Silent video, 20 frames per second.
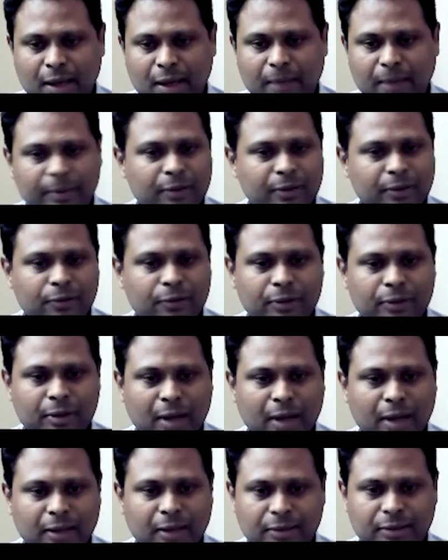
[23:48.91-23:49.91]
I've been
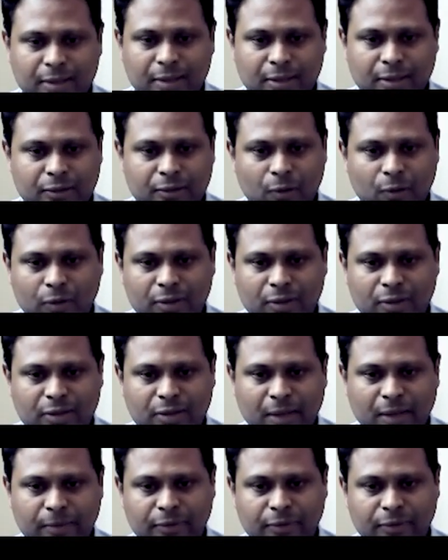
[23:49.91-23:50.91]
doing ICS OT
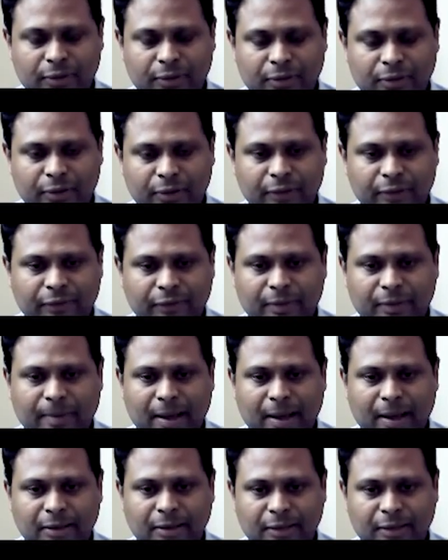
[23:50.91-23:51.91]
cybersecurity for the
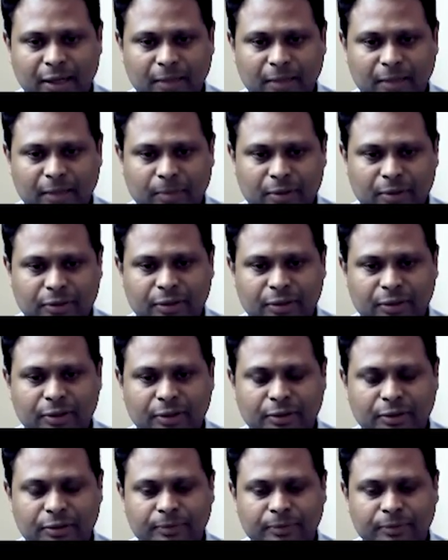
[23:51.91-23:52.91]
past eight plus
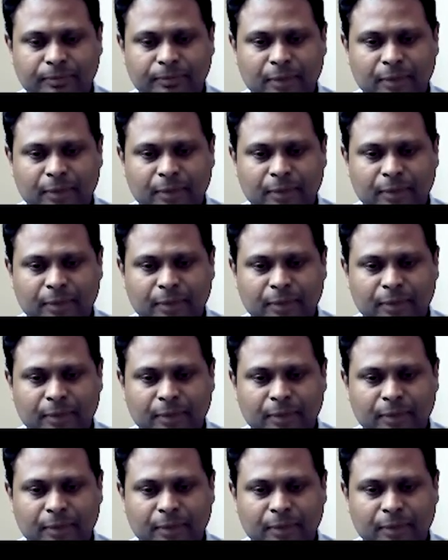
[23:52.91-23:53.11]
years